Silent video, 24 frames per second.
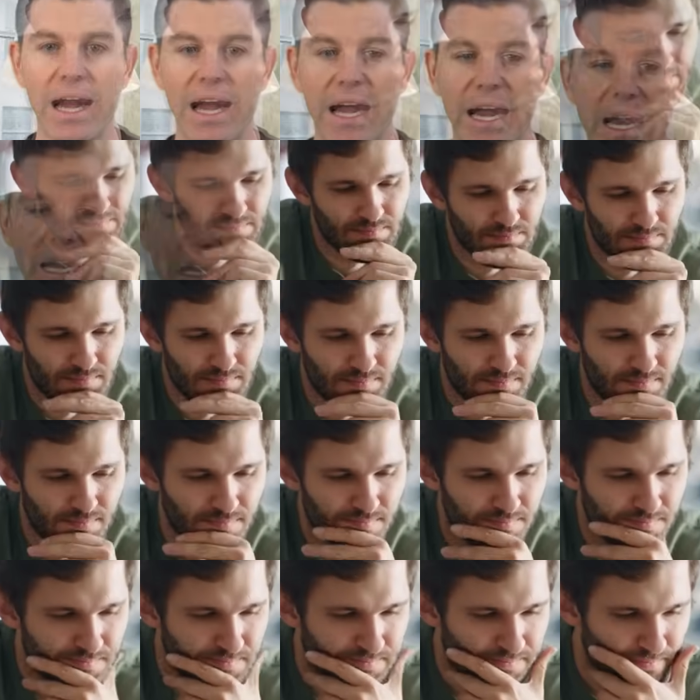And
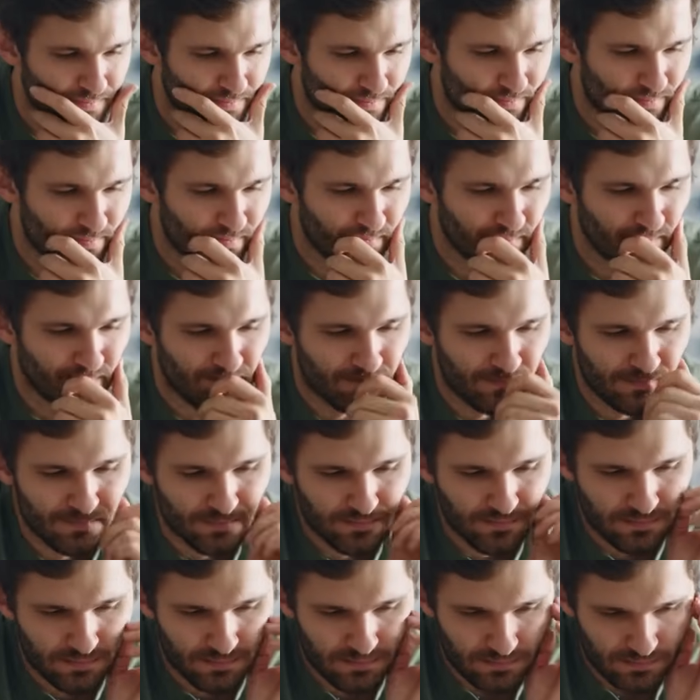this means if
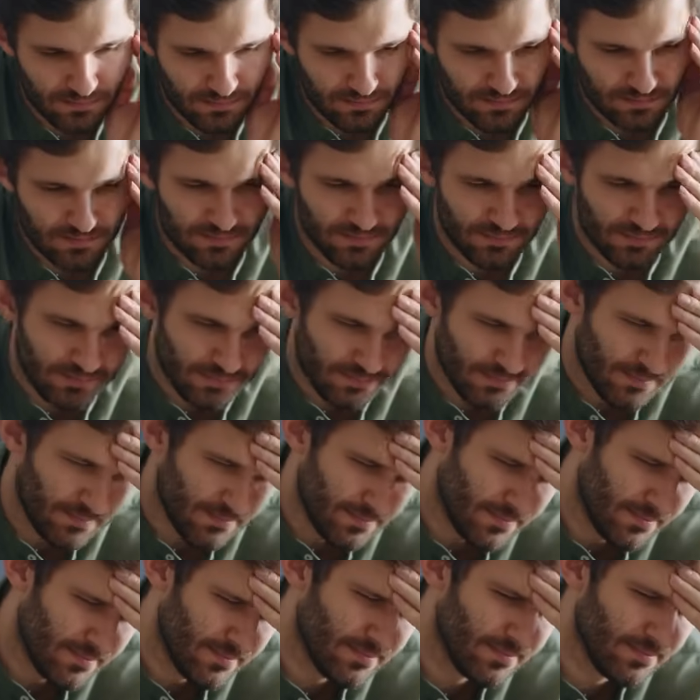she doesn't text us
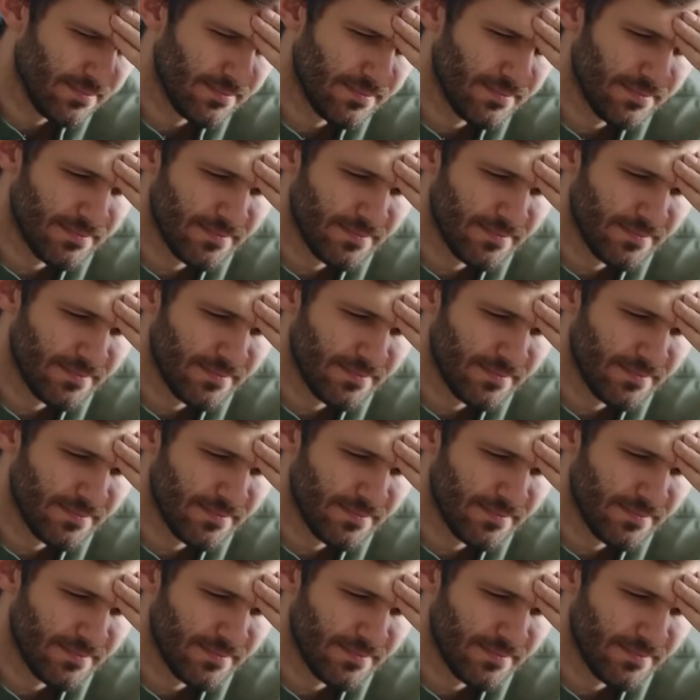back,